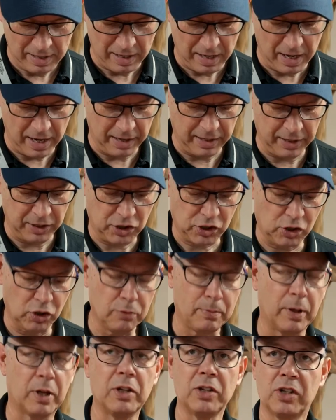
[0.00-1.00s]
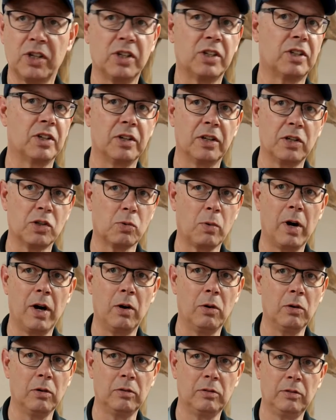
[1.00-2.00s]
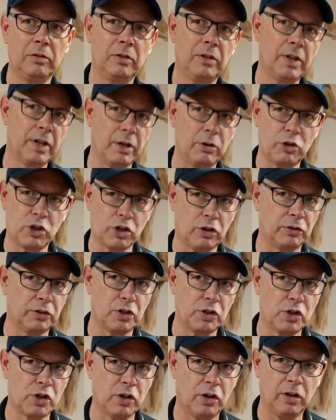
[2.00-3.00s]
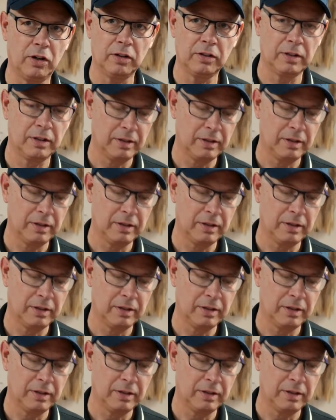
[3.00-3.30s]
And it's super consistent as well, you know, shot to shot.